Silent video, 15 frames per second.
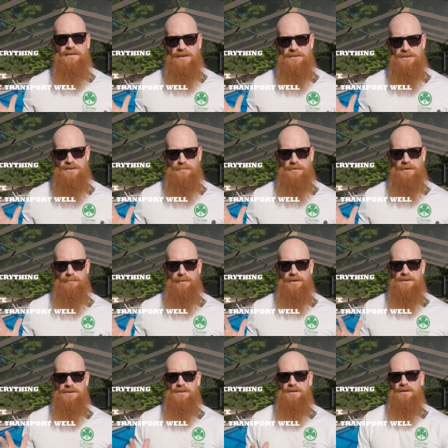touches pretty
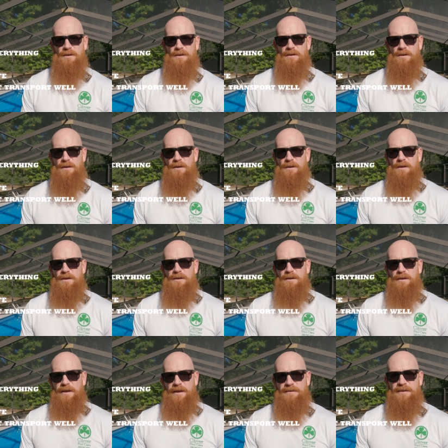much.
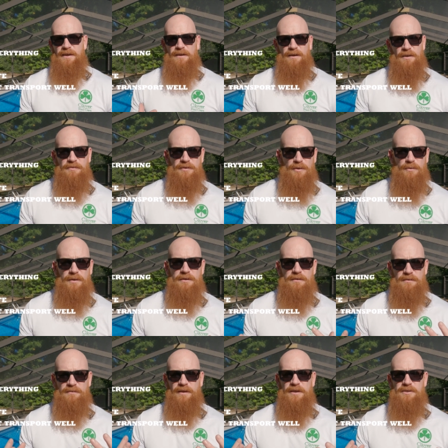It can also
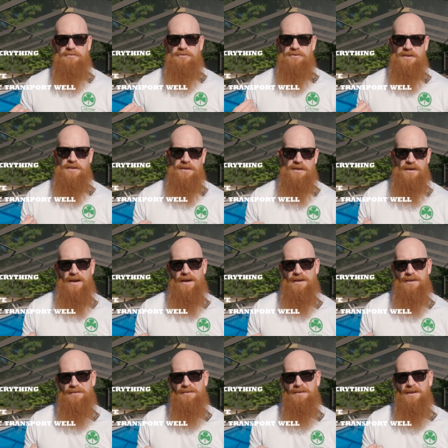irritate your skin and
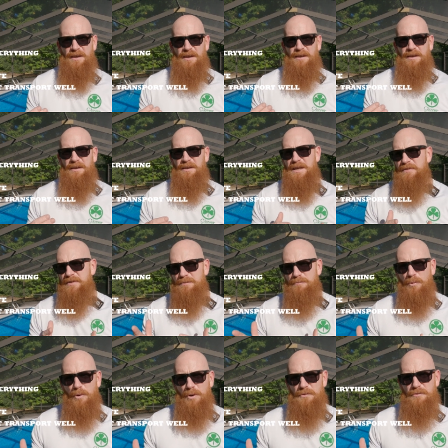eyes, even
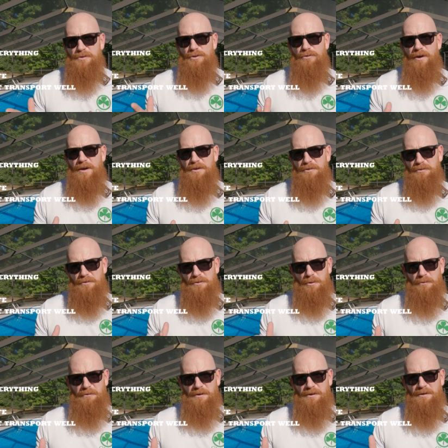more than granular
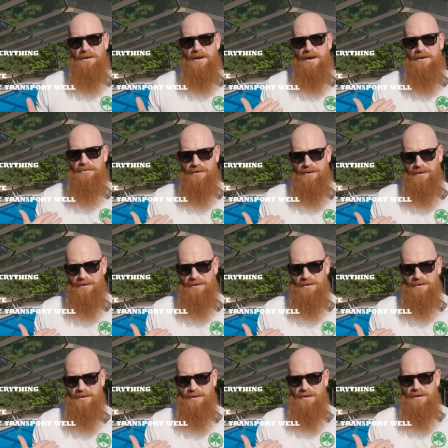chlorine, I think.
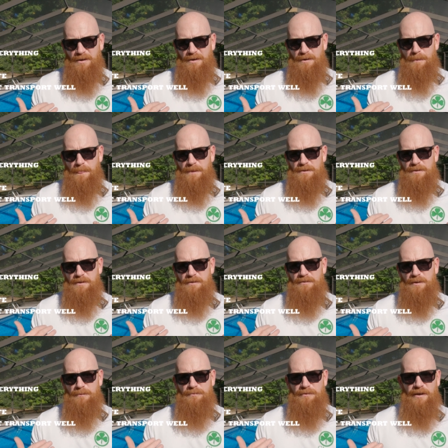It
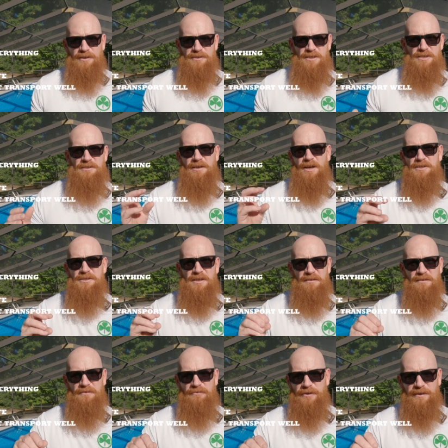seems like just
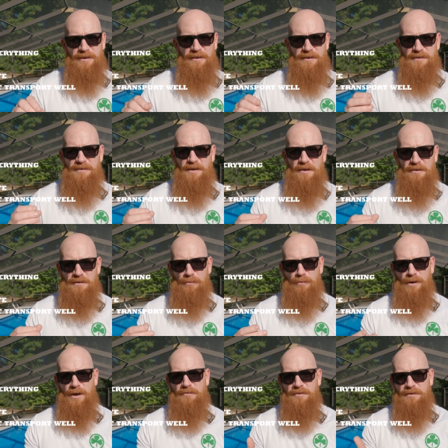touching the freaking container
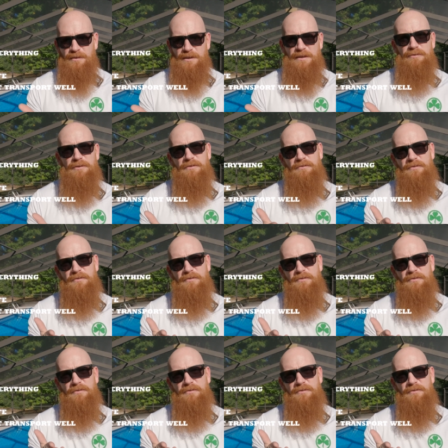will often leave your